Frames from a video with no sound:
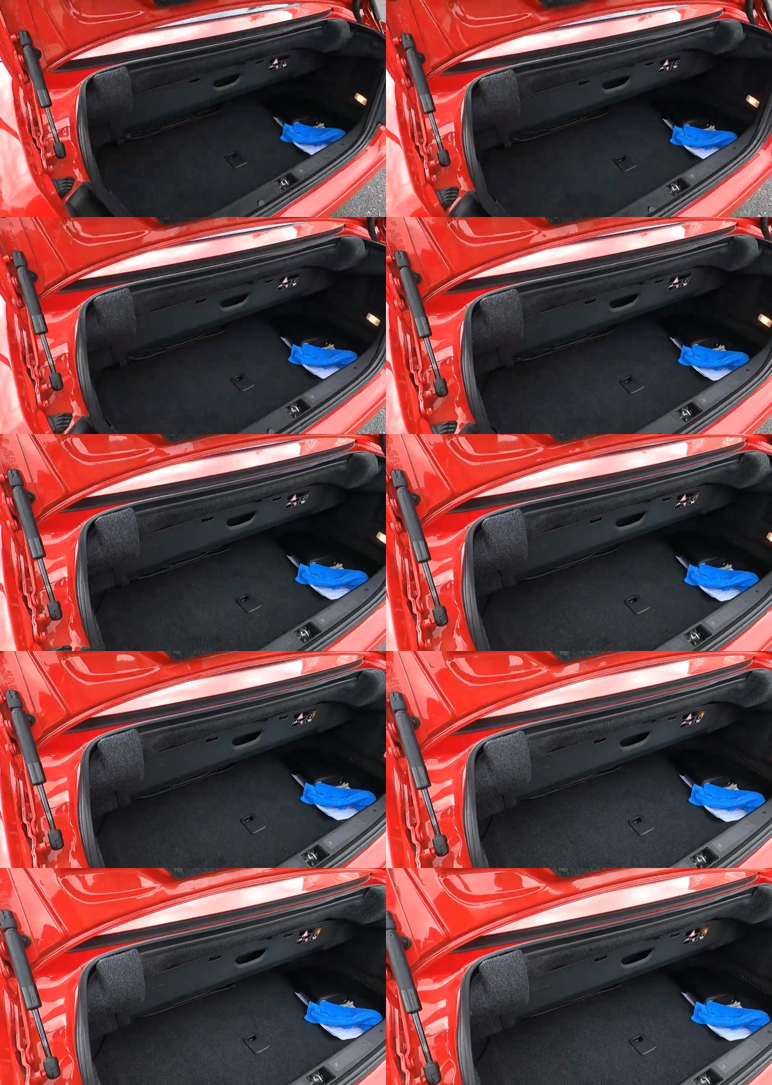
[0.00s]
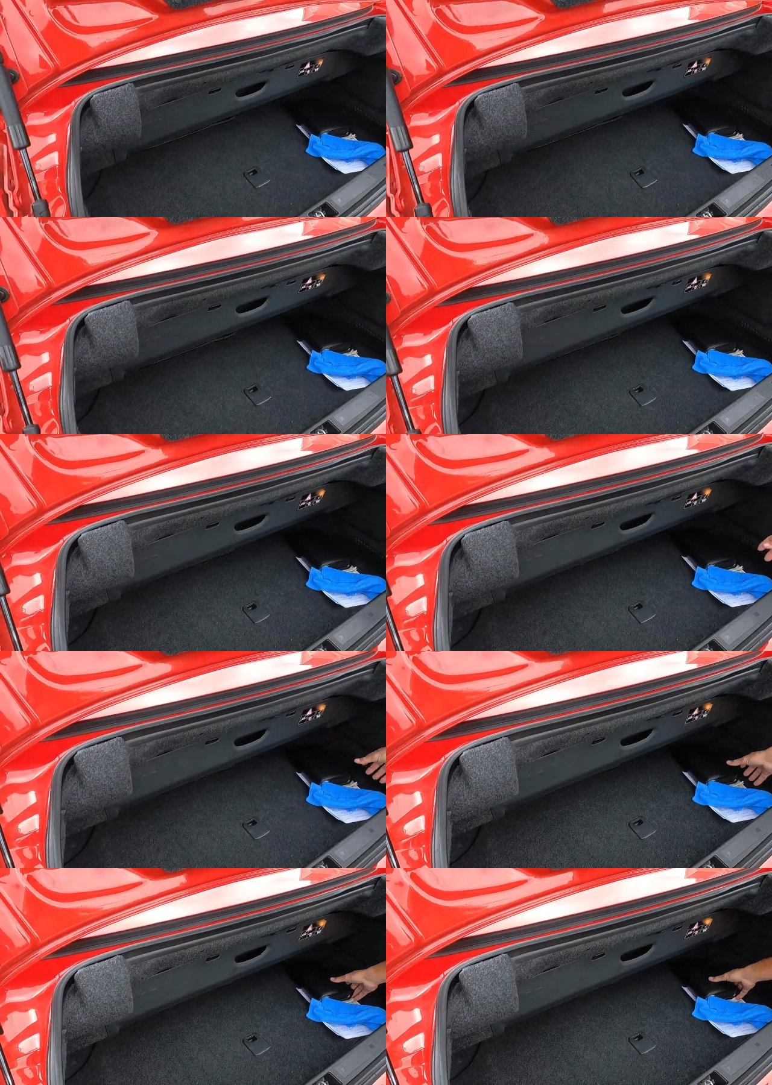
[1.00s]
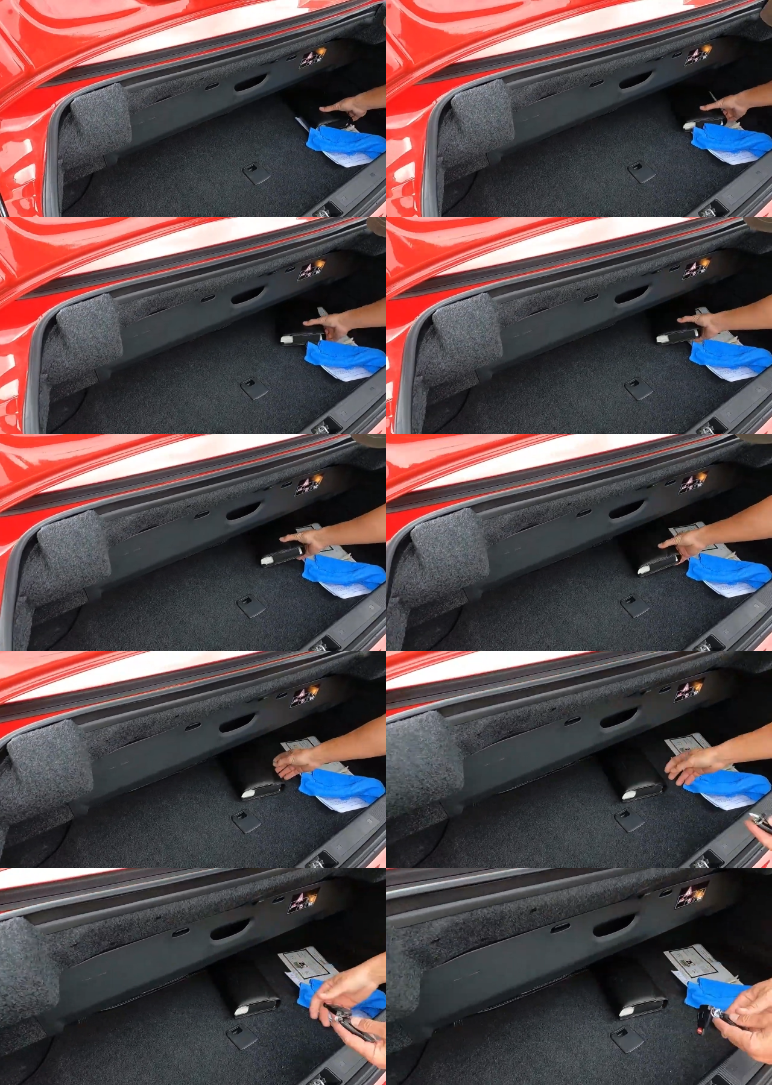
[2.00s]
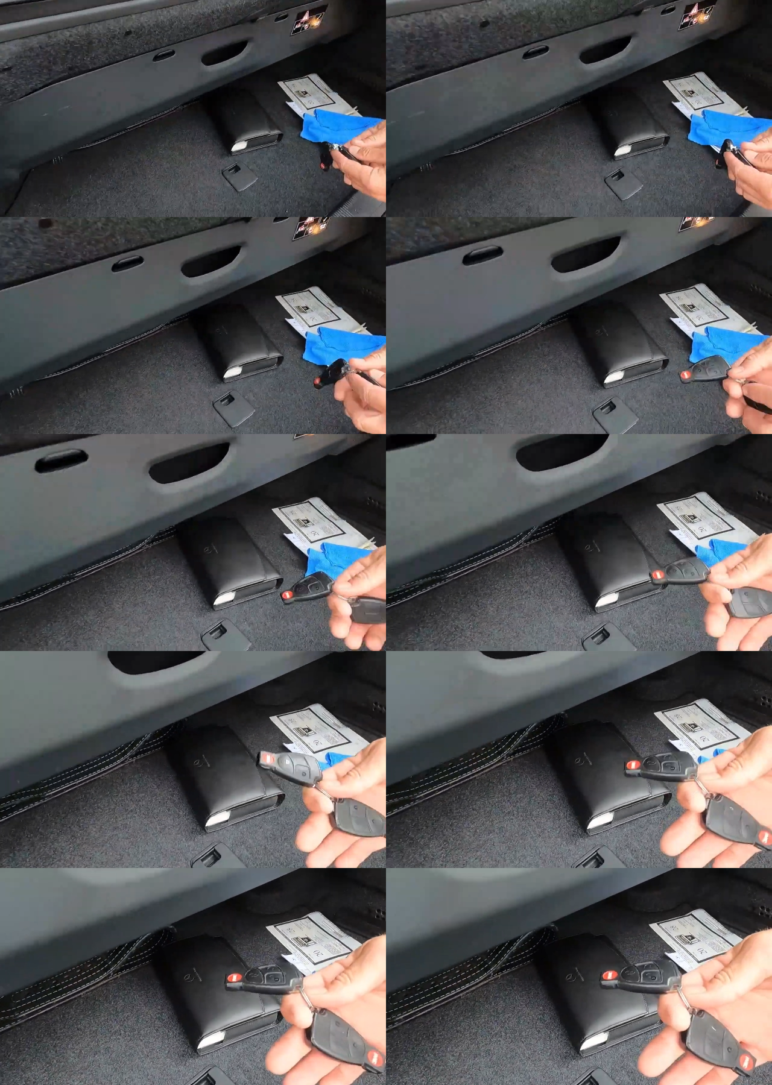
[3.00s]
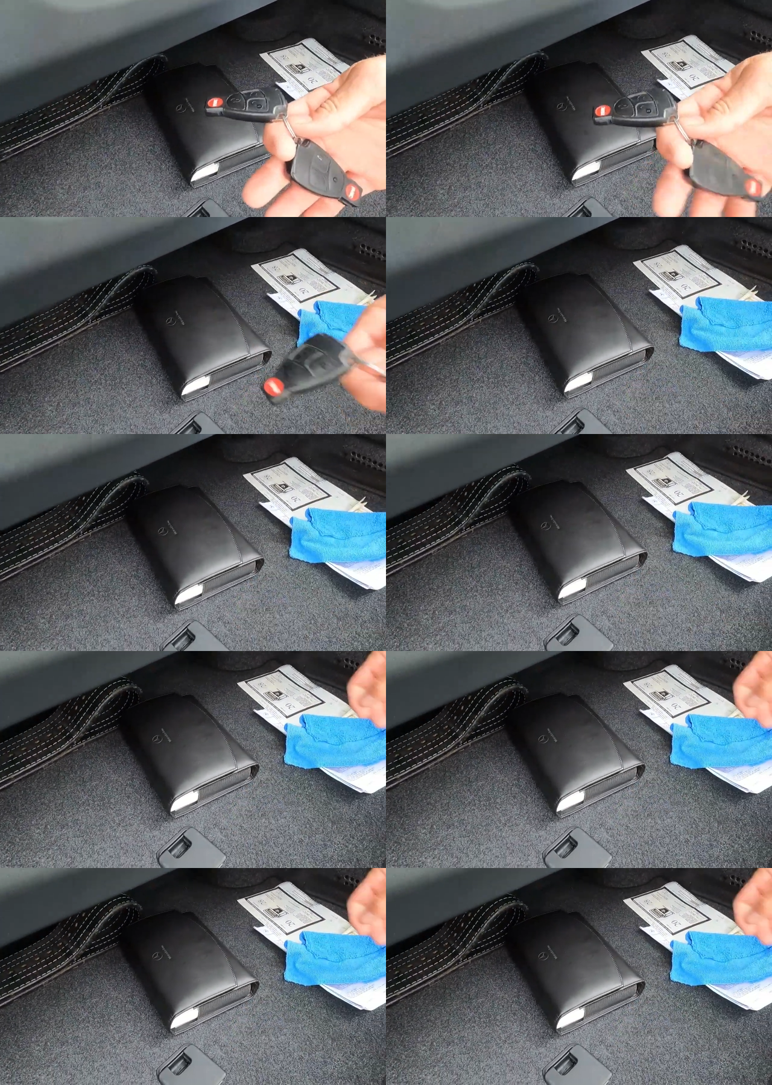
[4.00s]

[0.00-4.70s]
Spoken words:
[unreadable: no face in view]